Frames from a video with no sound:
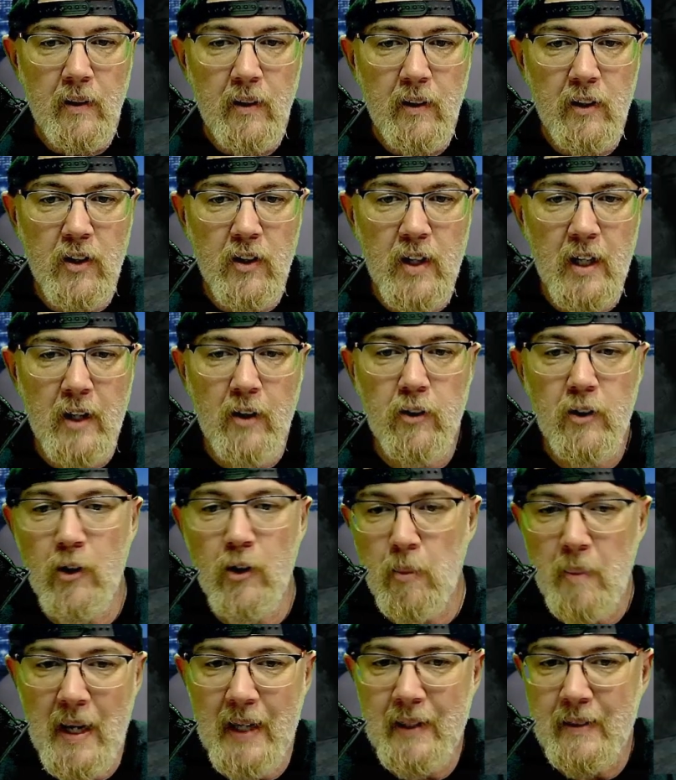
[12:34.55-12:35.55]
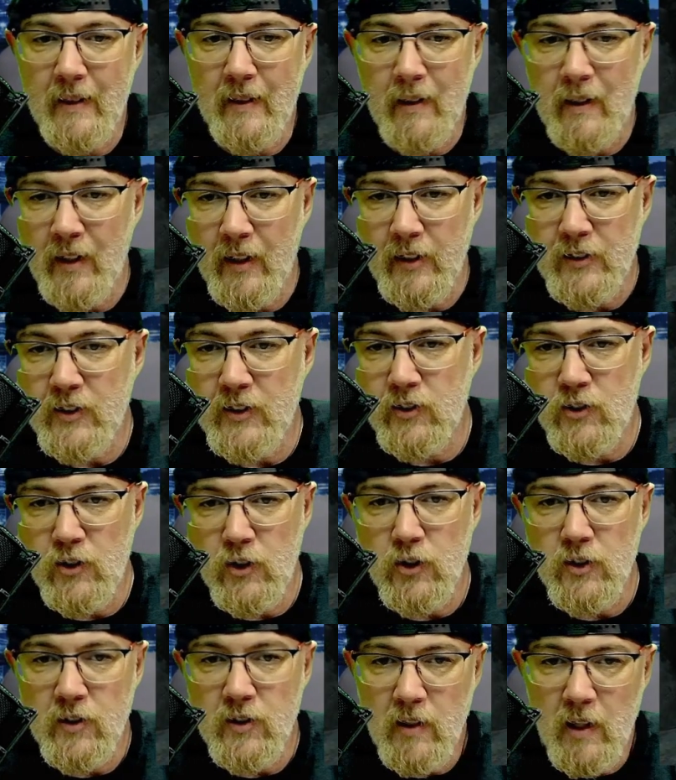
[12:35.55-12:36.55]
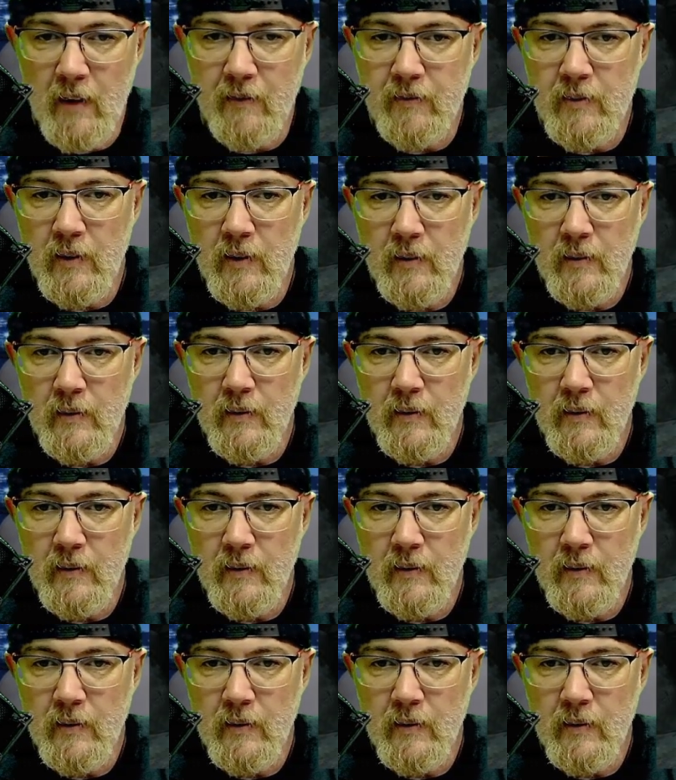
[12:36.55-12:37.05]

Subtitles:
You're not going to go back to the house as you just left.